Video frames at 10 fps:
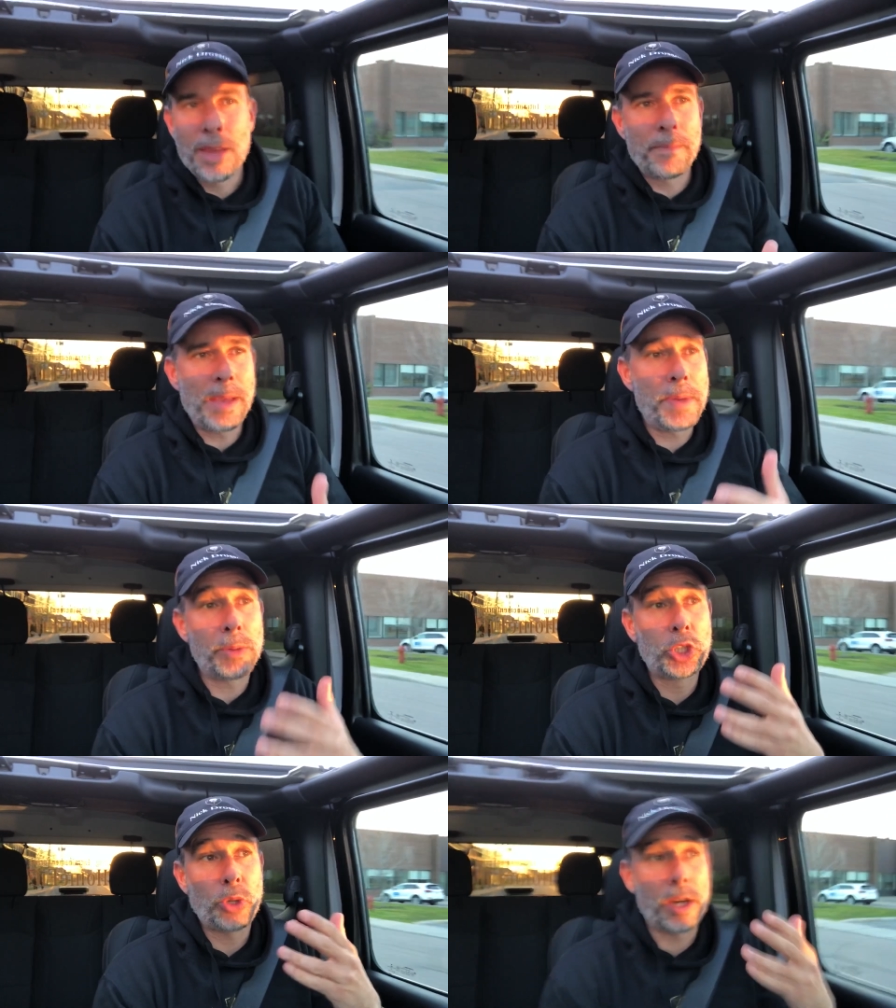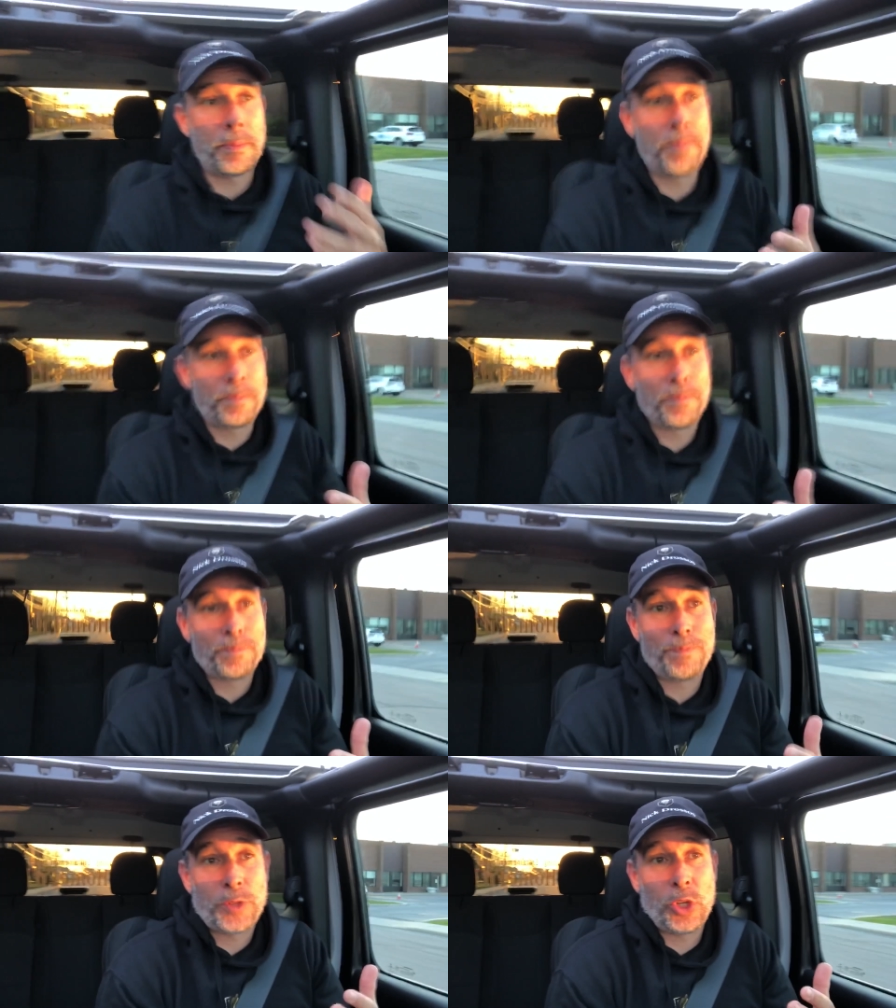Maybe he was trying to,
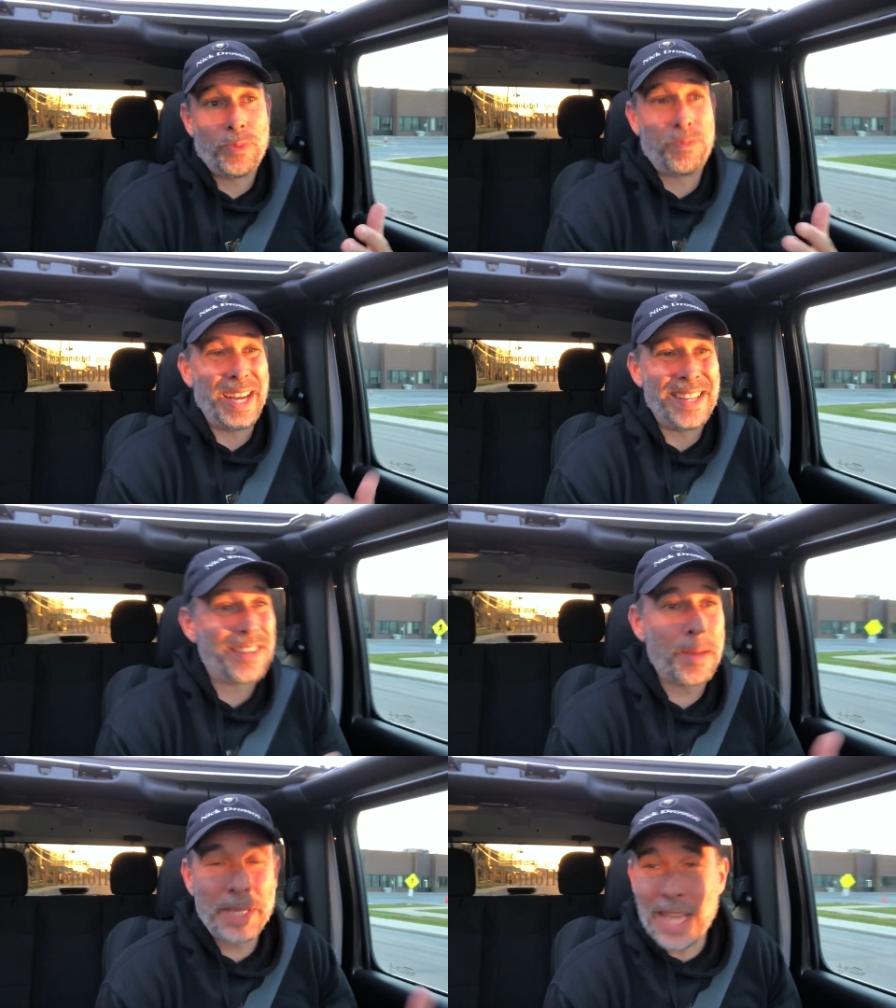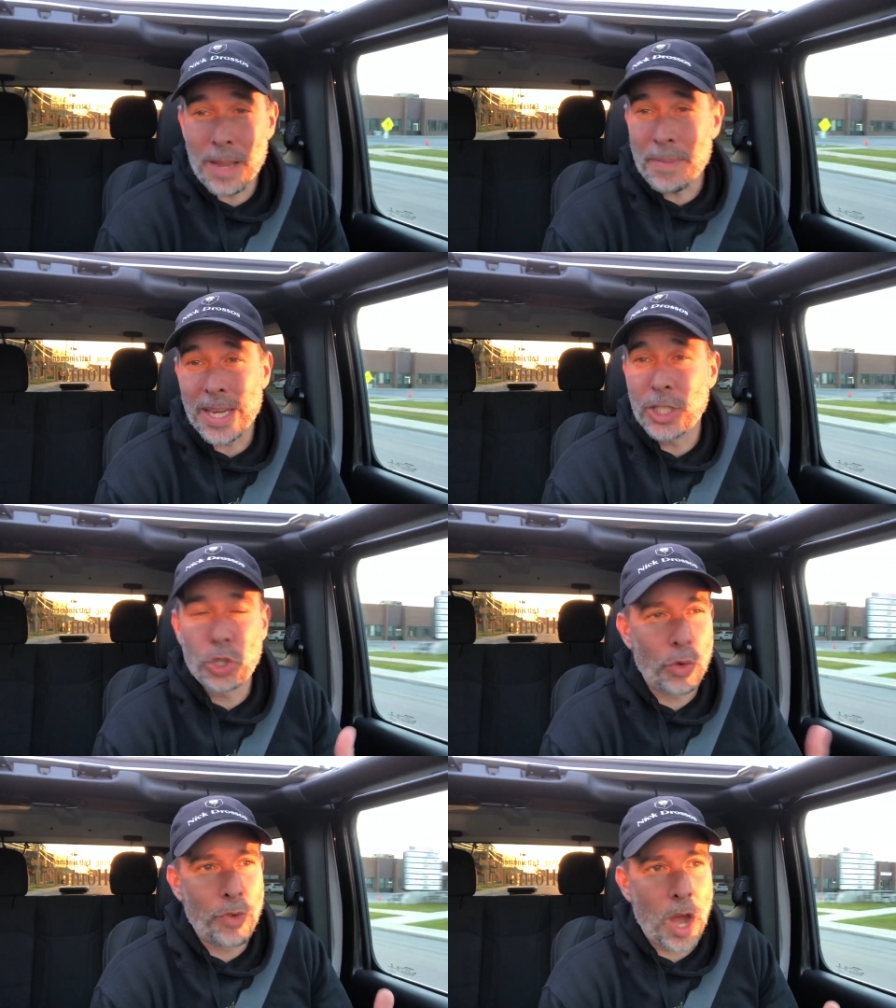to intimidate me and he
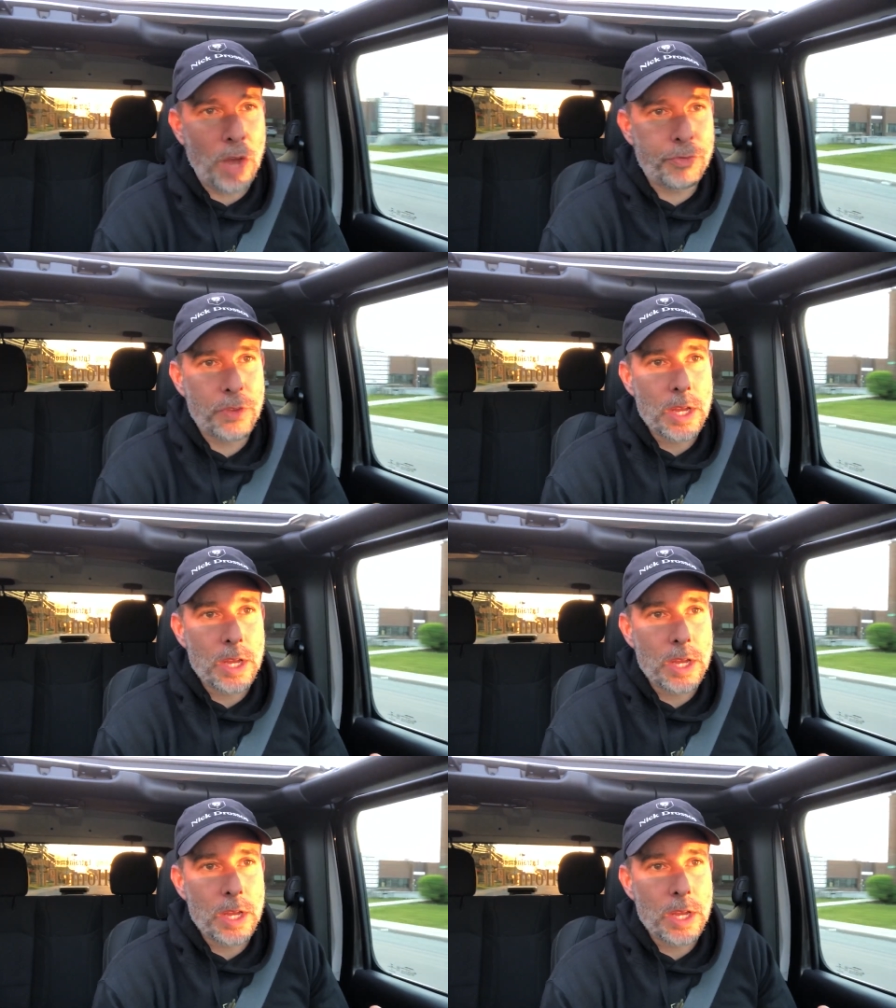drove off.